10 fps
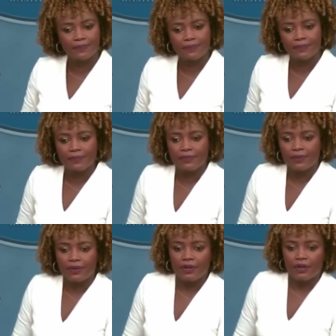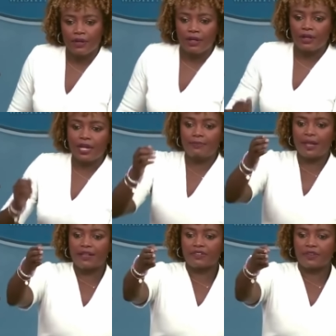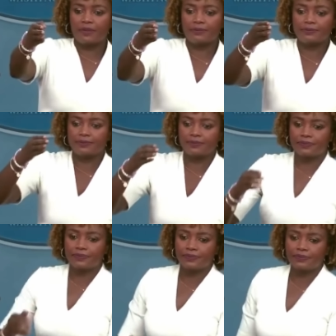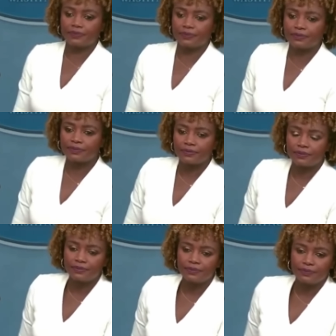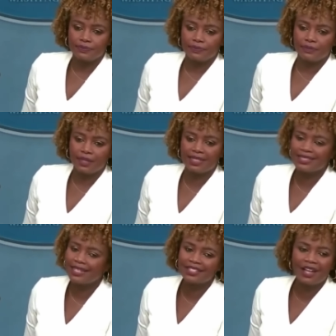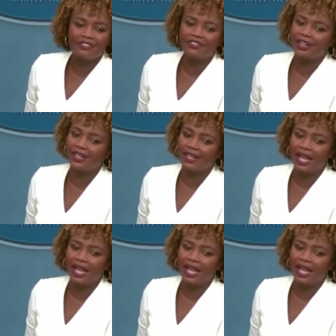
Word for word: Are there any Go ahead, Patsy. Thank you, Karine. Uh, one last it's, it's not funny.